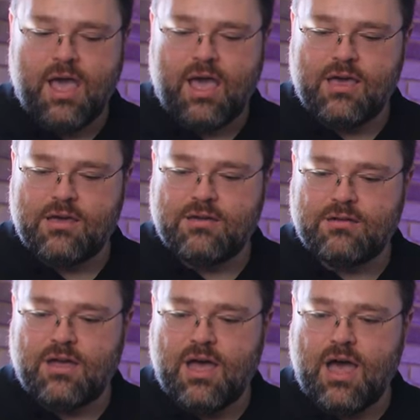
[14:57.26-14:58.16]

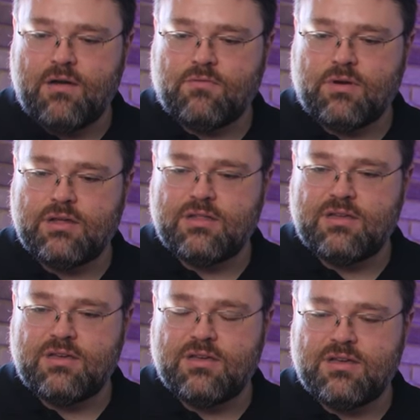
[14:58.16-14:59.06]
And I
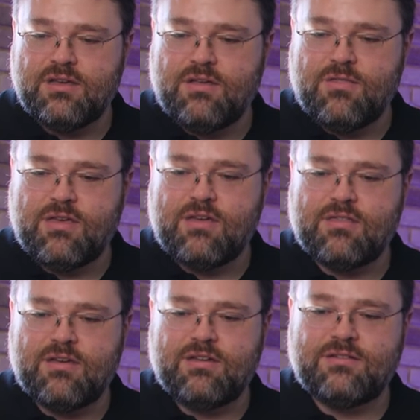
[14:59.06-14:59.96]
really
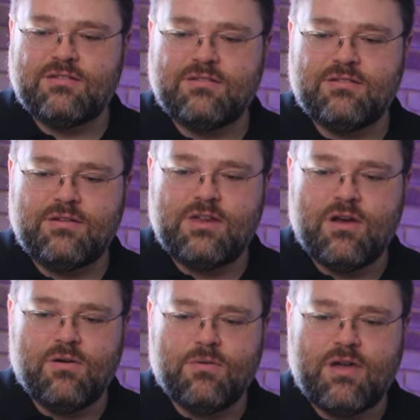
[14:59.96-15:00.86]
think that, you
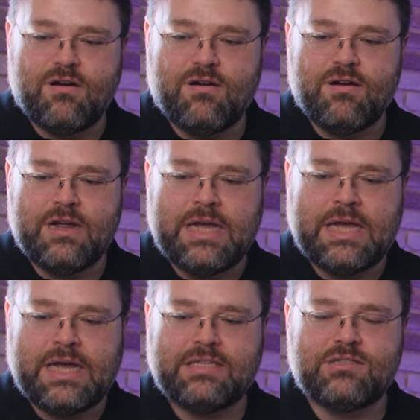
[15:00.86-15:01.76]
know, they're,
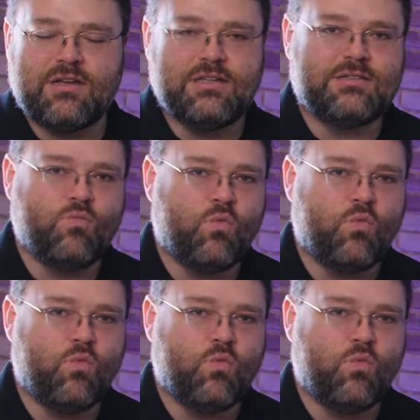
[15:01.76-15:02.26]
it's, it's